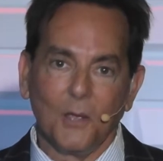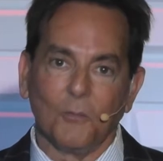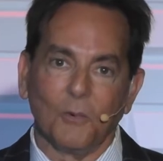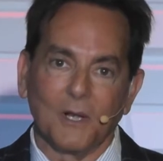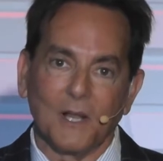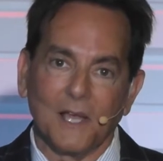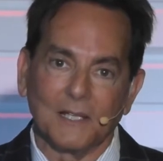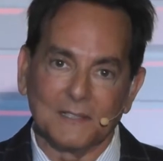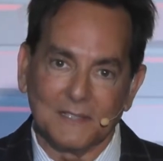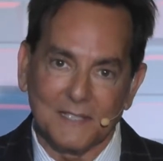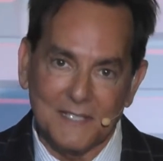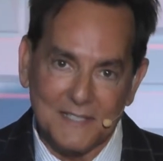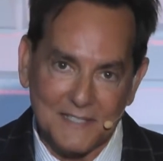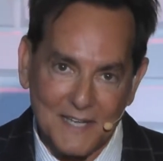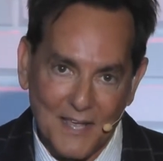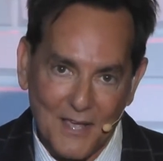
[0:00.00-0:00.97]
when I
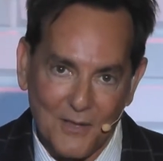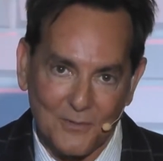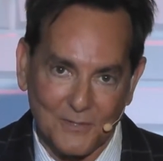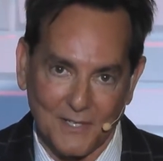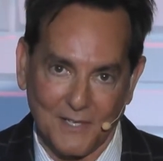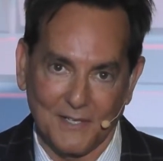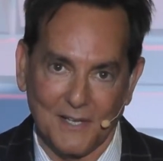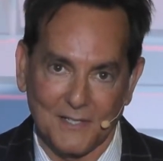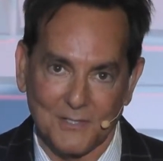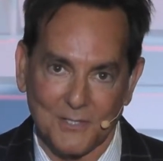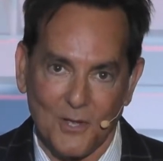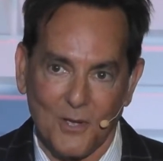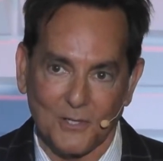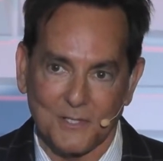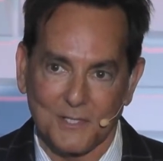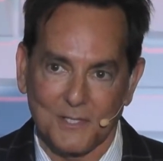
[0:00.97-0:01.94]
lean down and I
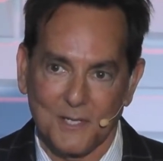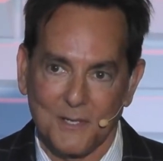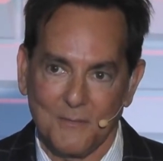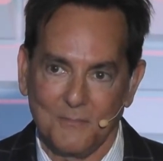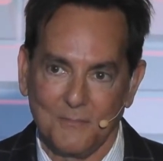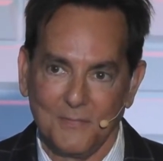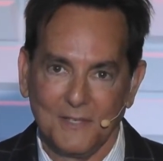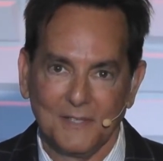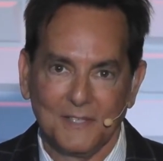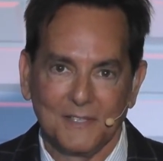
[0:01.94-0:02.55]
talk to him,